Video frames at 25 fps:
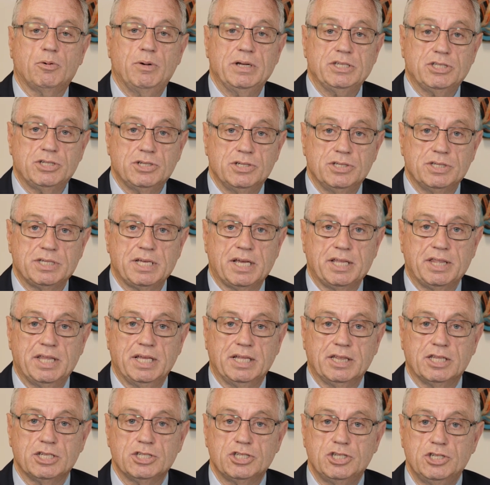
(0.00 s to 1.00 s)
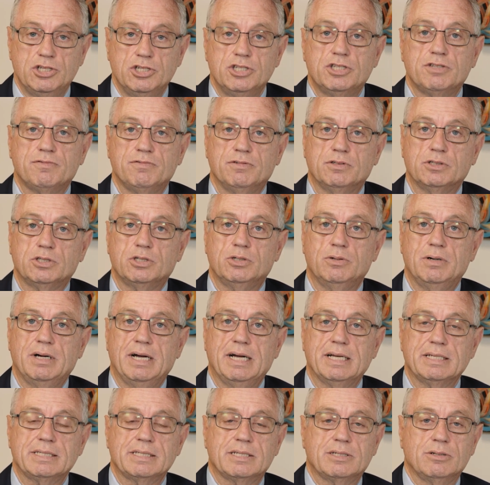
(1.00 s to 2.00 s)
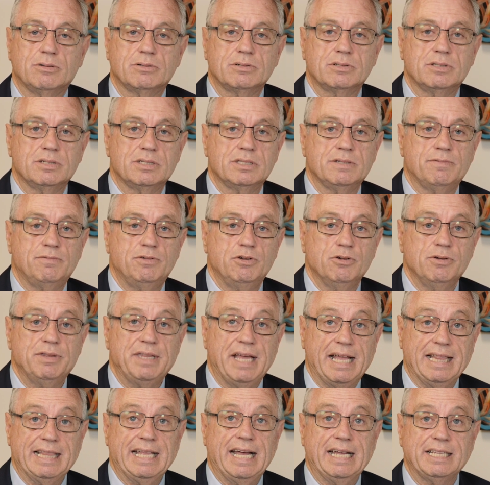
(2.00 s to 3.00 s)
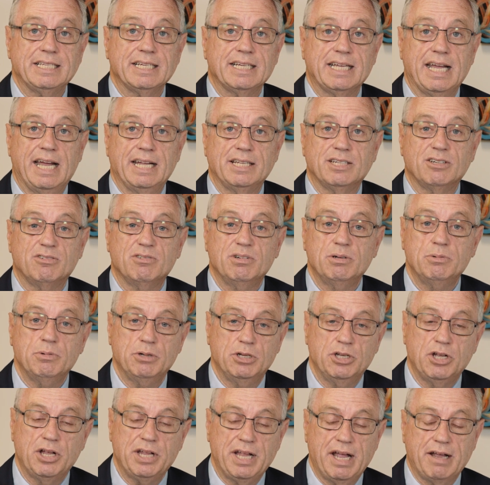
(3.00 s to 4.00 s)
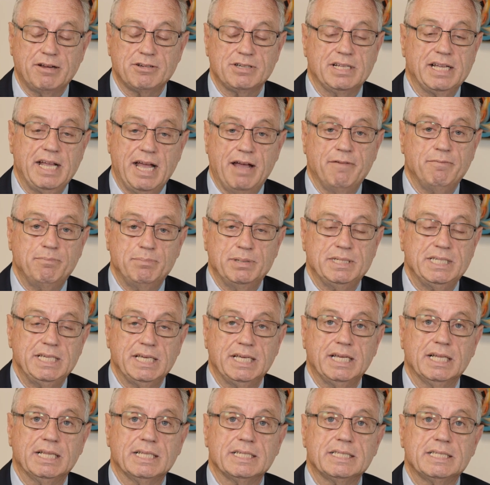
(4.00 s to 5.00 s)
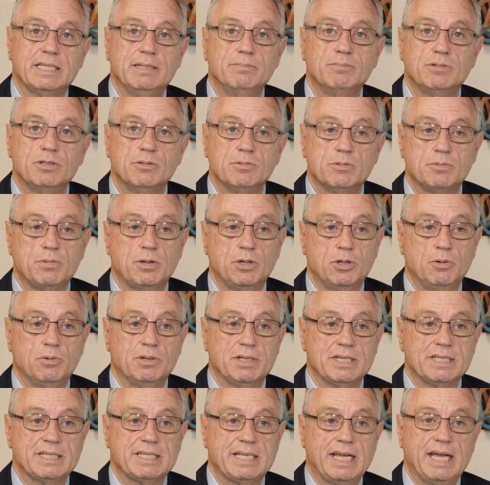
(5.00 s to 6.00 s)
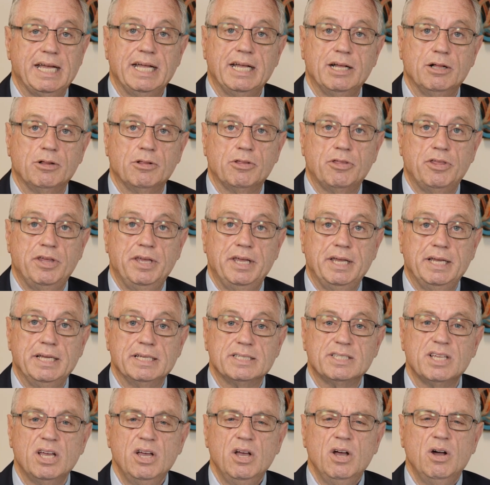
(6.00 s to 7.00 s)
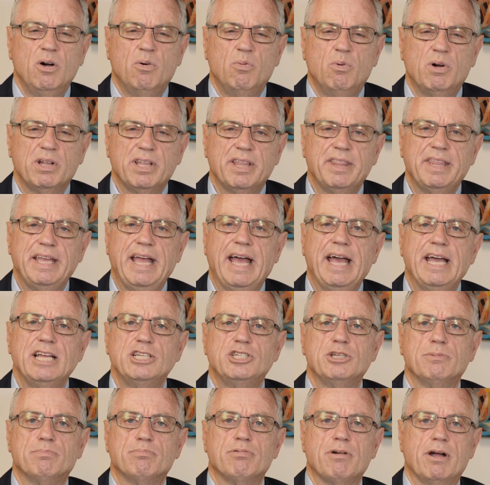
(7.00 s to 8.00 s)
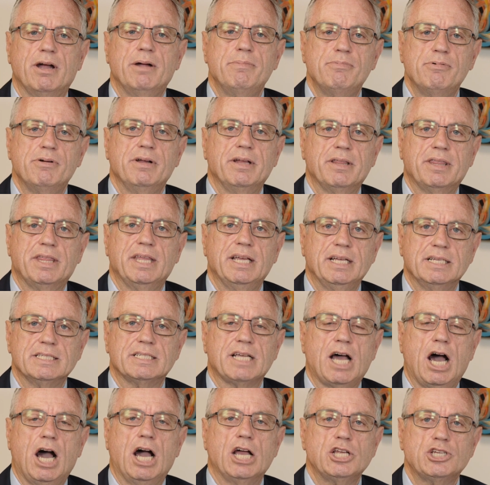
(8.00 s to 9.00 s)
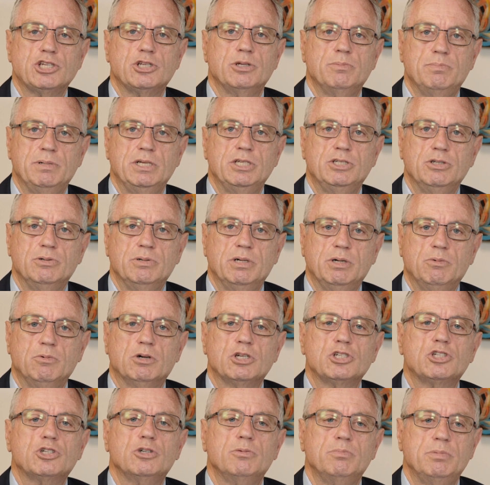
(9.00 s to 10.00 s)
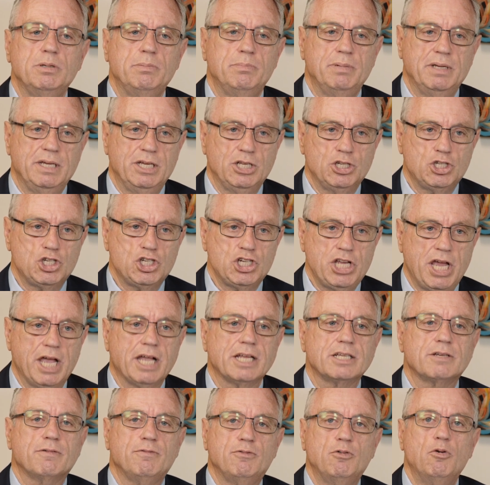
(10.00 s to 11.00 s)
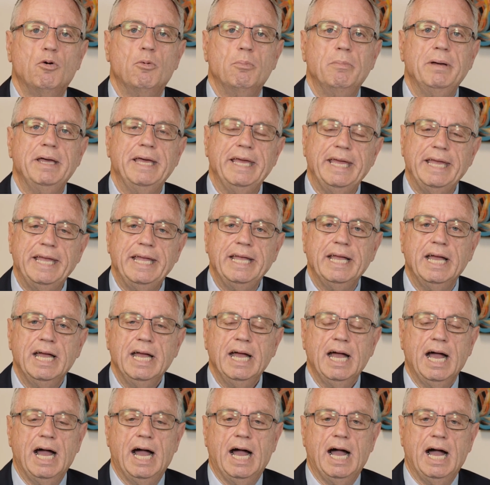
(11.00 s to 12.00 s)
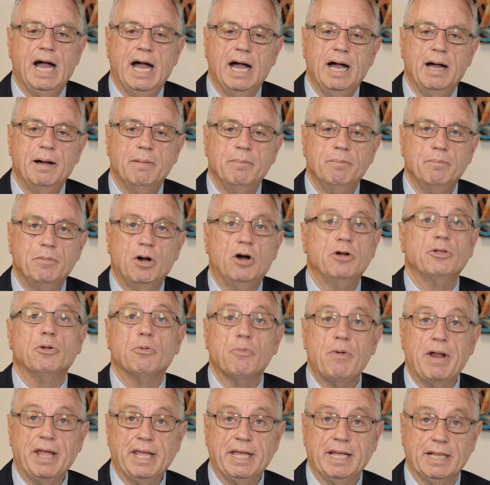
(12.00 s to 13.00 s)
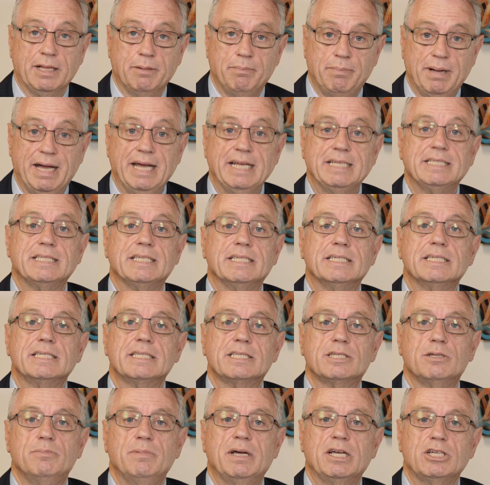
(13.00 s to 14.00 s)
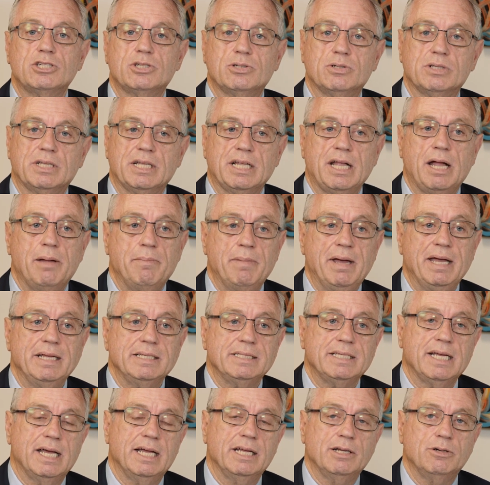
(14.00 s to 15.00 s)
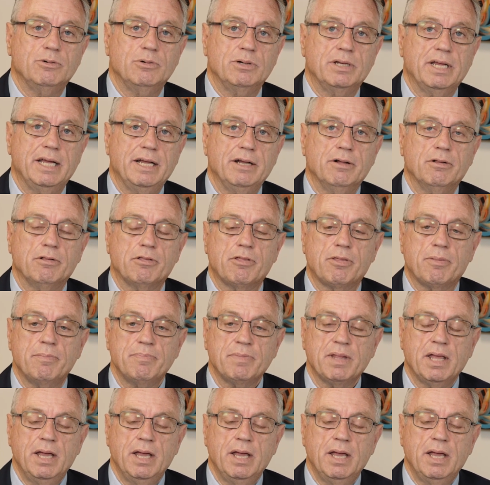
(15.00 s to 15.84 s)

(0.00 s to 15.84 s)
questions I think that's useful to ask doctors, if you're in that latter category where you don't actually have particular symptoms but you want to stay healthy, is what are the age-appropriate things I should be doing? What should be being checked for me on a regular basis to make sure that I maintain good health?